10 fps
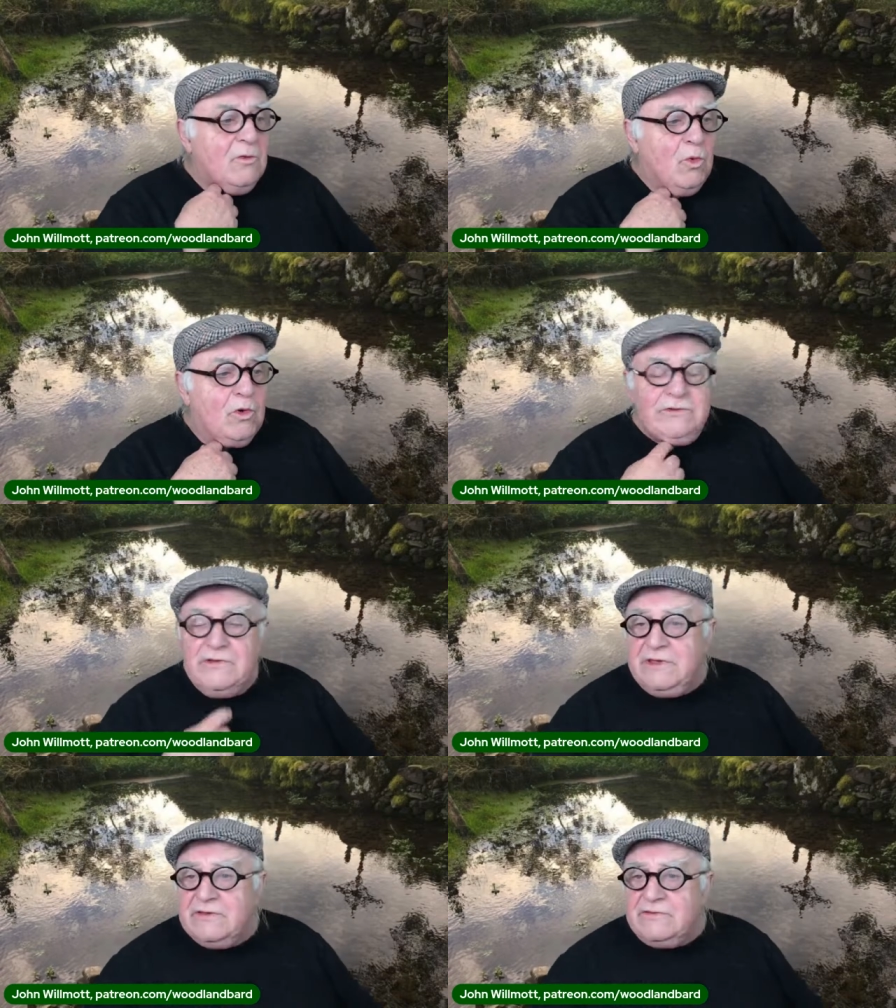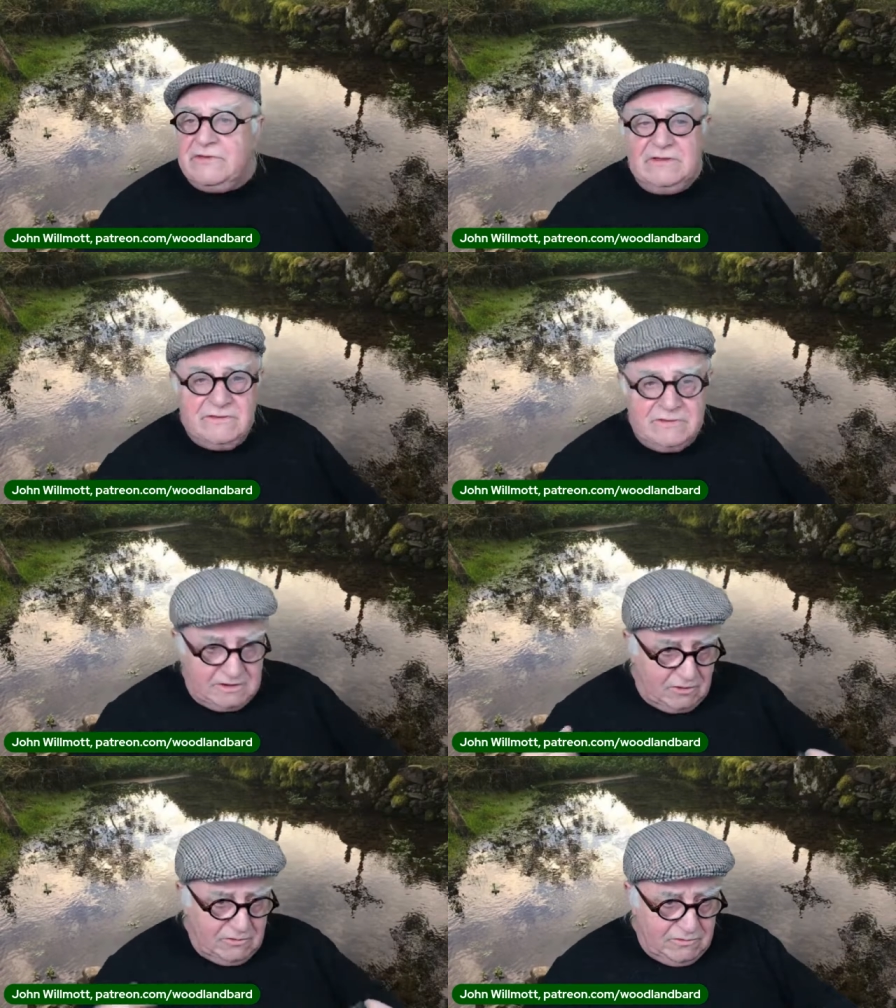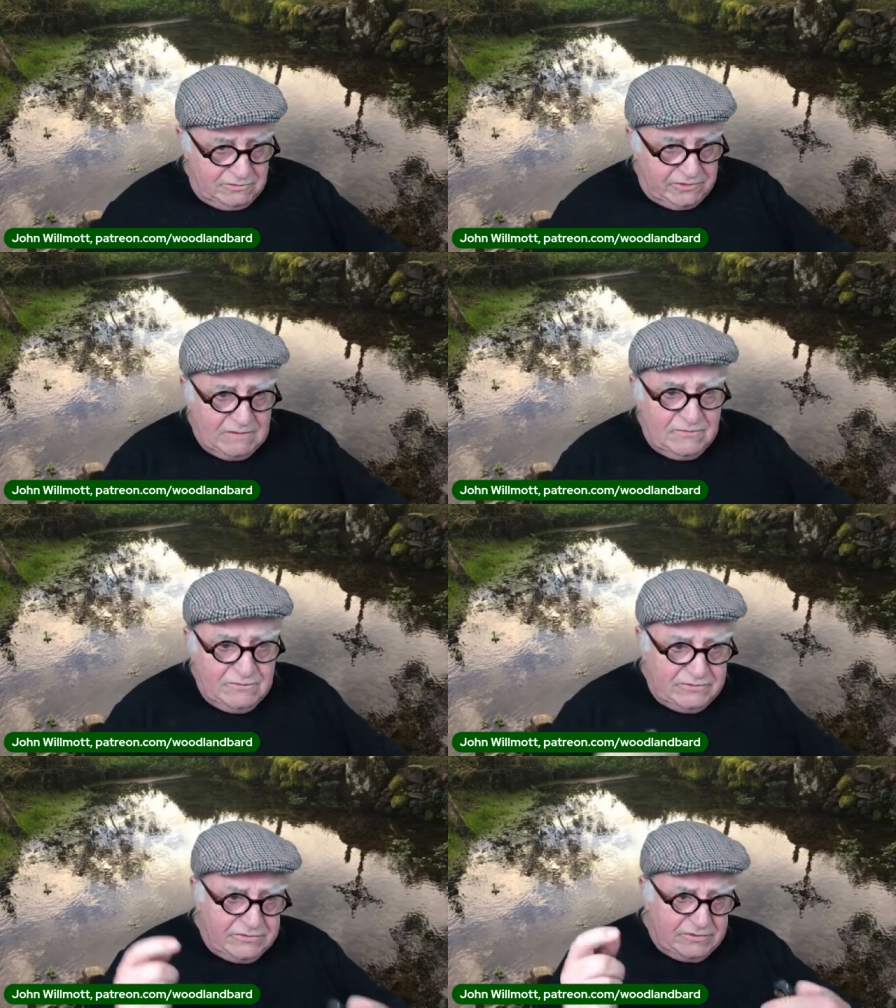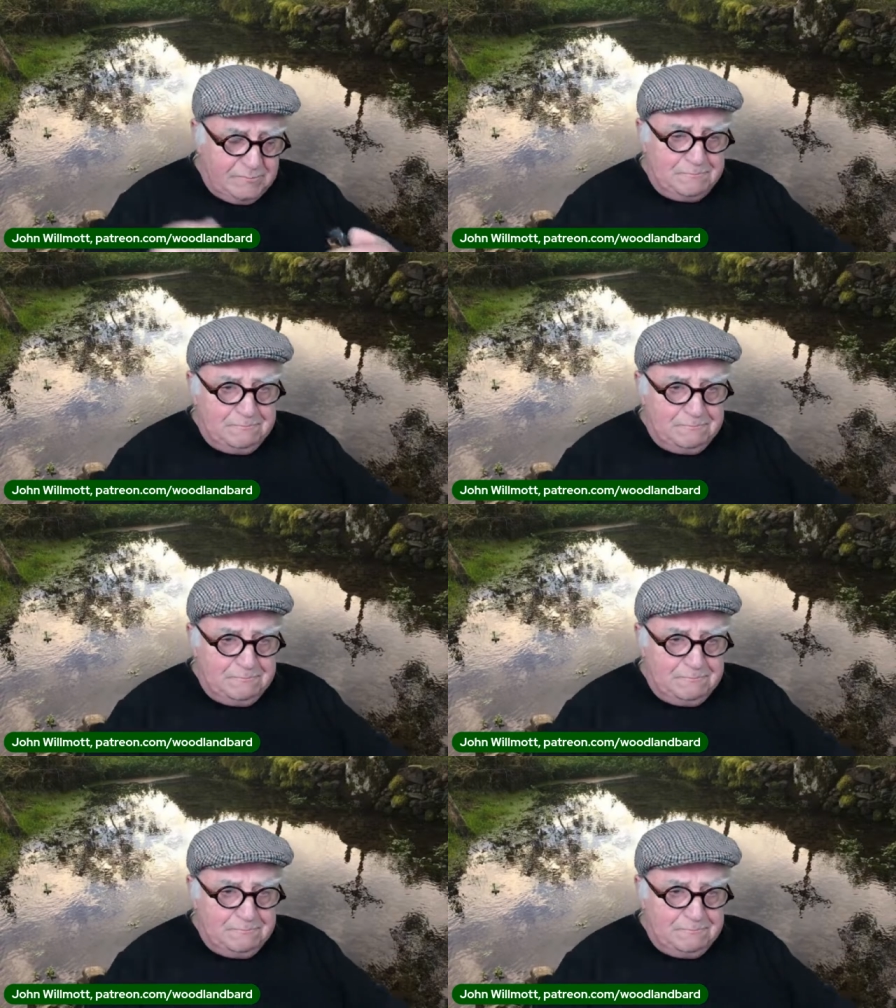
water does. It go, travels,